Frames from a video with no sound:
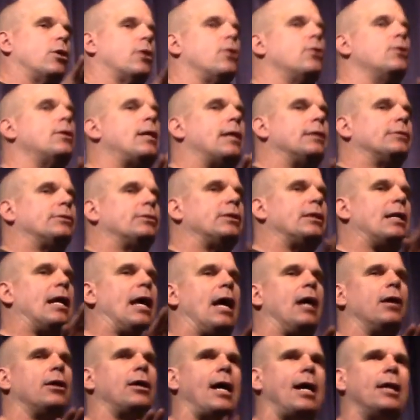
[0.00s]
So I go down to see
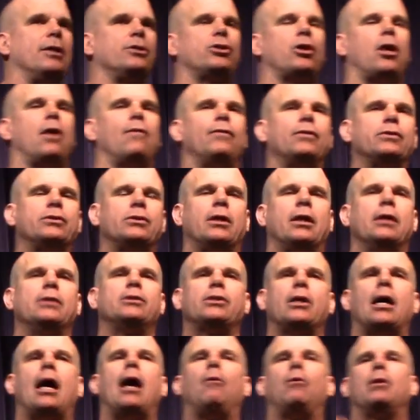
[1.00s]
the guidance office and I
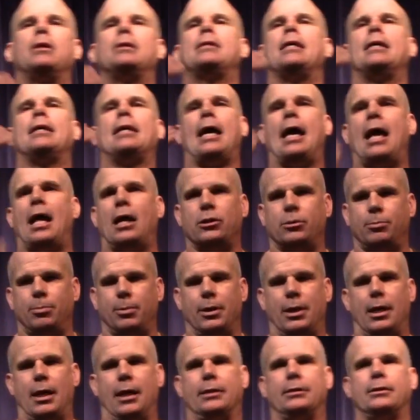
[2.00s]
say, I want to take
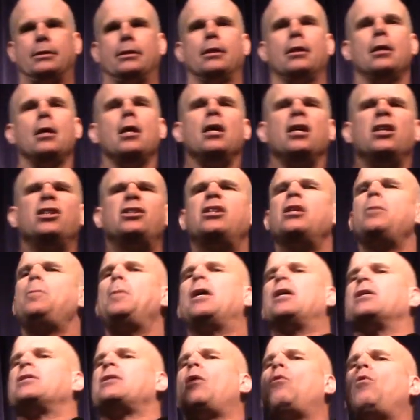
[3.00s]
algebra next. You see,
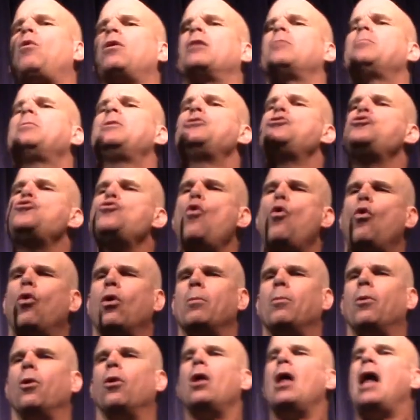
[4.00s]
because I wanted to be
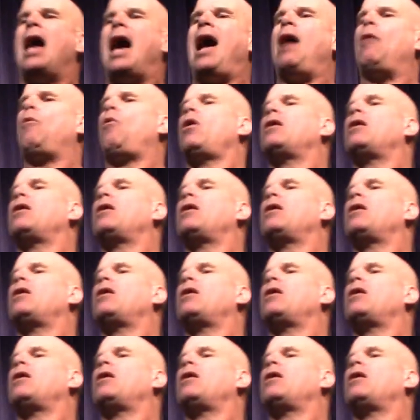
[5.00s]
normal. I